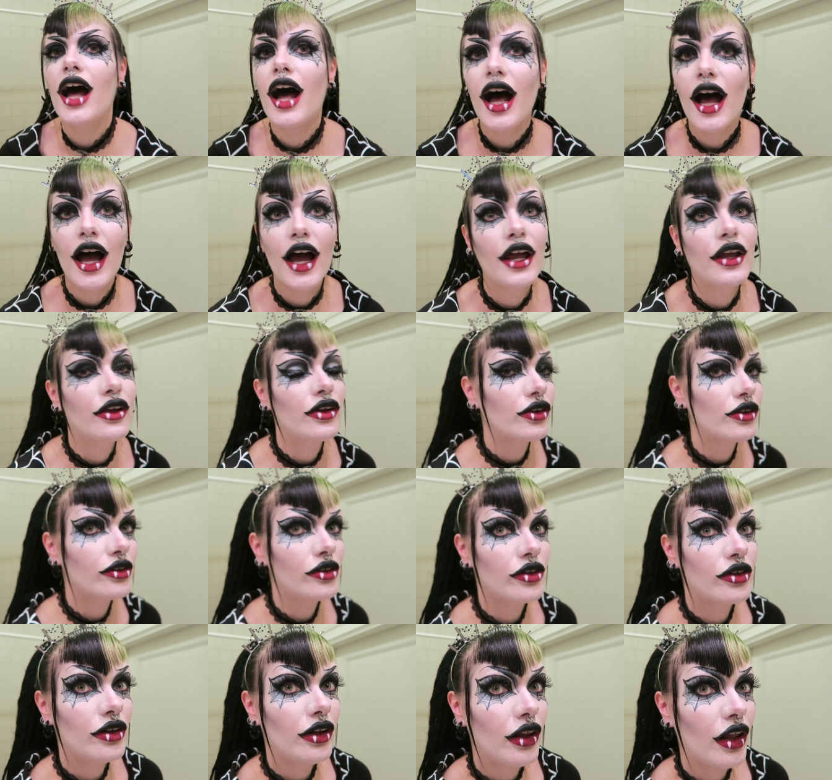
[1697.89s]
I
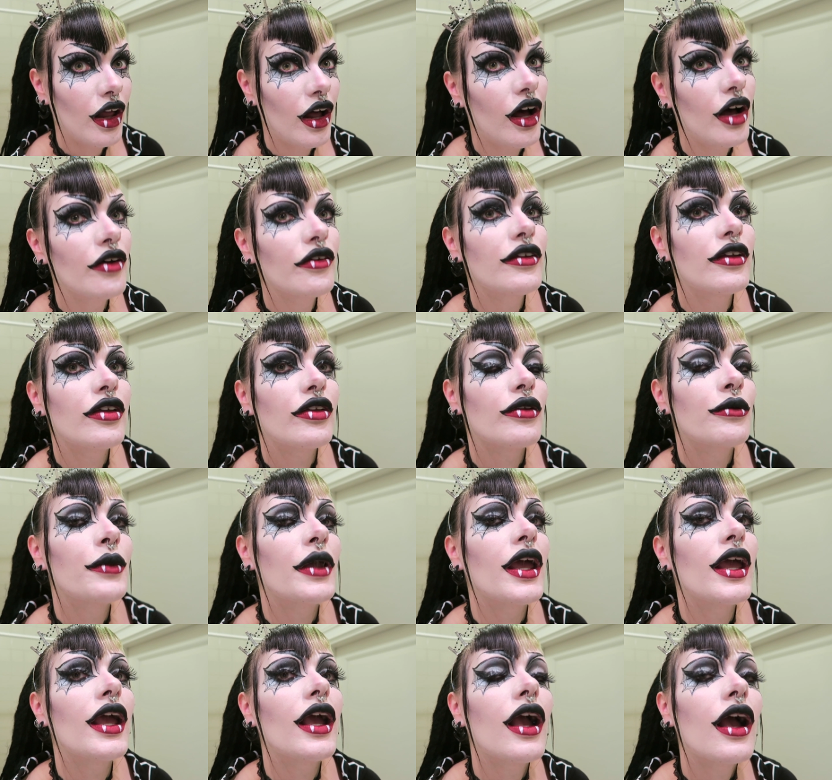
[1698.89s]
just love this
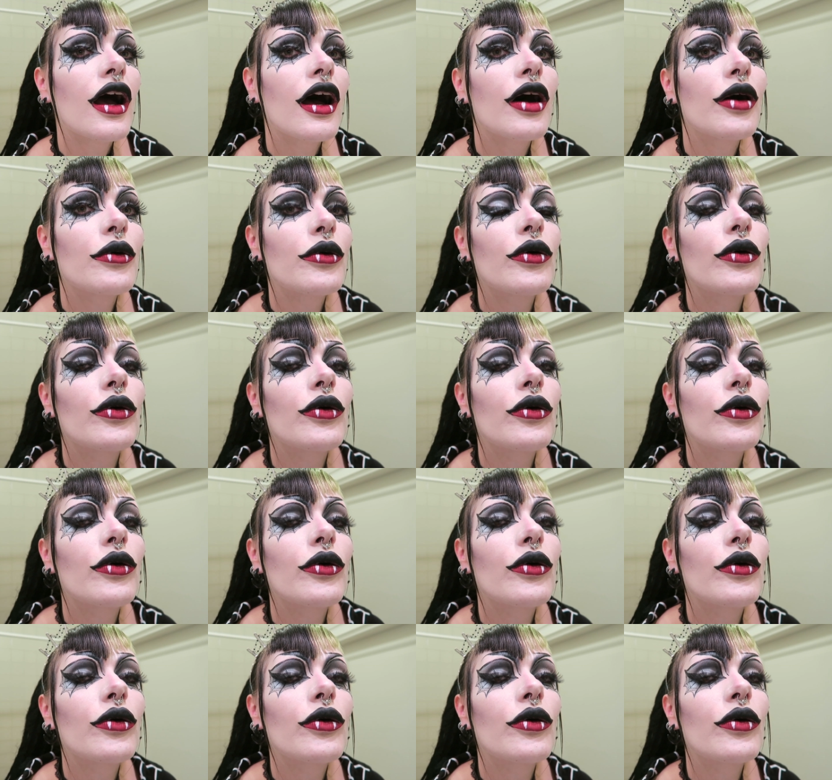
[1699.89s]
makeup.